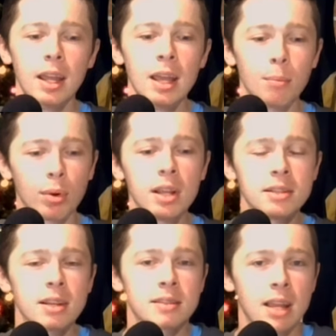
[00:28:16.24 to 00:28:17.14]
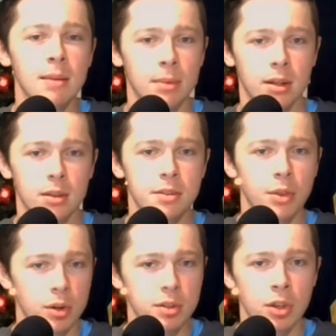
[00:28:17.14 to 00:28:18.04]
it brings excitement. So
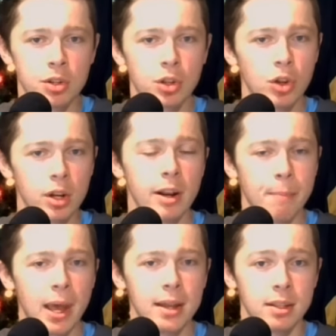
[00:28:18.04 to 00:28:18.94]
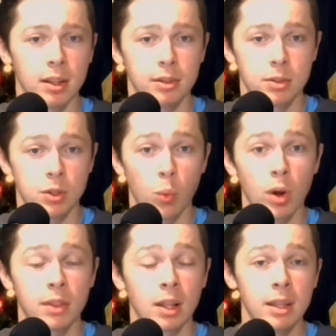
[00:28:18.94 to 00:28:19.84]
there's a good and a bad to
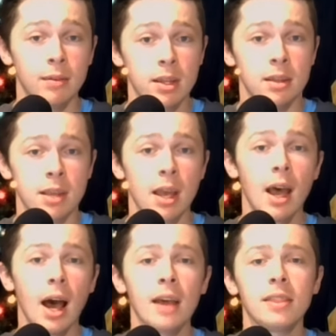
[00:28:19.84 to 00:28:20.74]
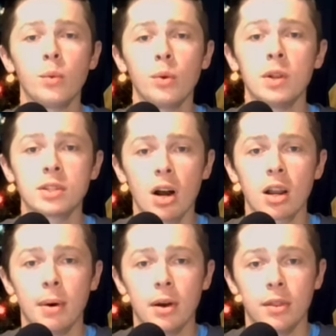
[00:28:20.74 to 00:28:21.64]
what the LIV is. I think when we
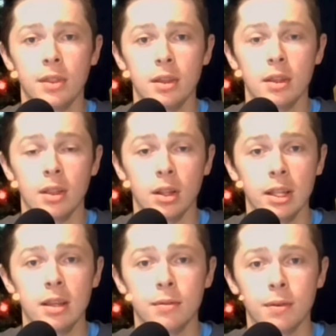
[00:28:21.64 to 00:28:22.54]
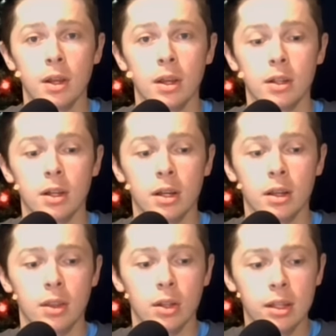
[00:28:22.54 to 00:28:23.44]
talk about the
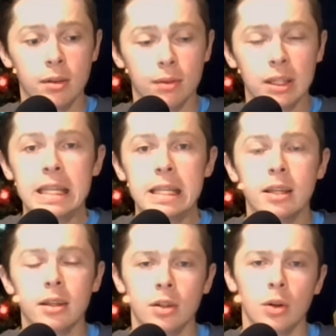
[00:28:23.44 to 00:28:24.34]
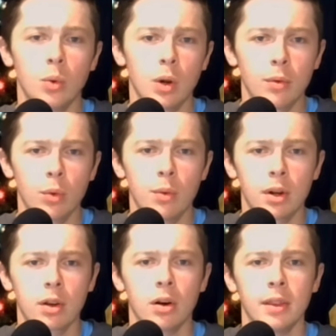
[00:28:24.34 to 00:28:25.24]
LIV league, whatever we
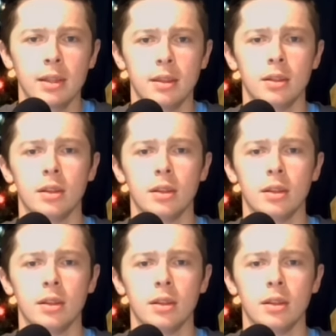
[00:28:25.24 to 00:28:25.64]
want to call that,